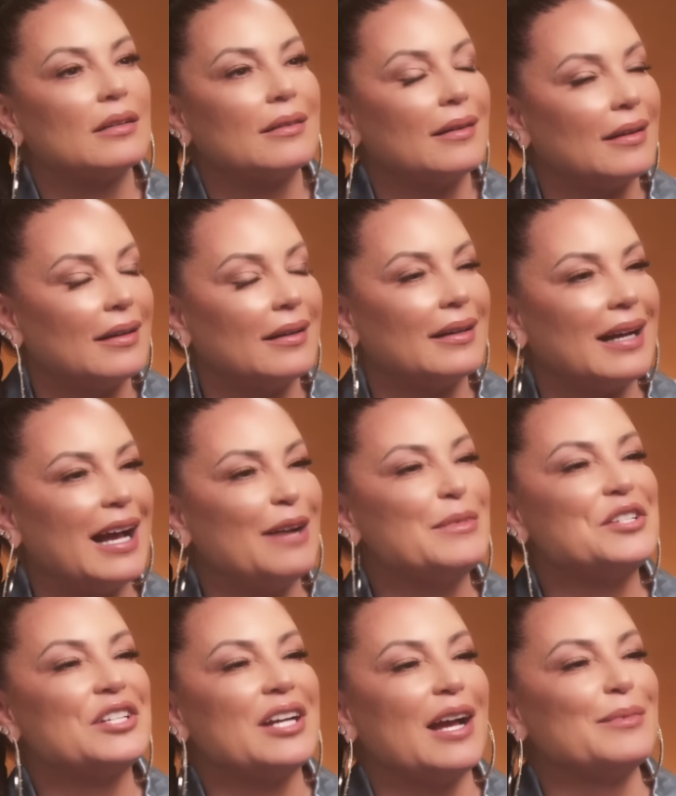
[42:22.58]
I, how
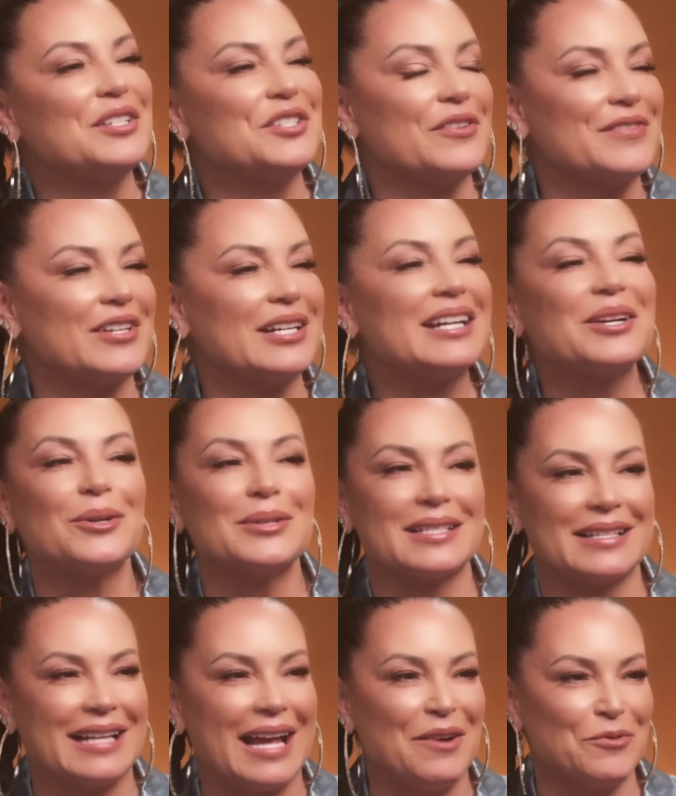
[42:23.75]
much how much of your ego is in
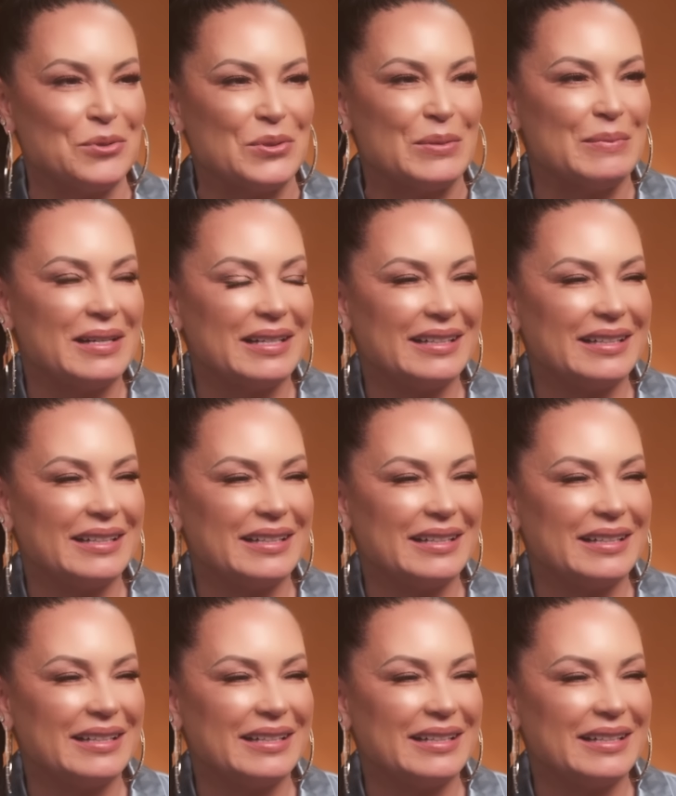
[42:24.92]
that room?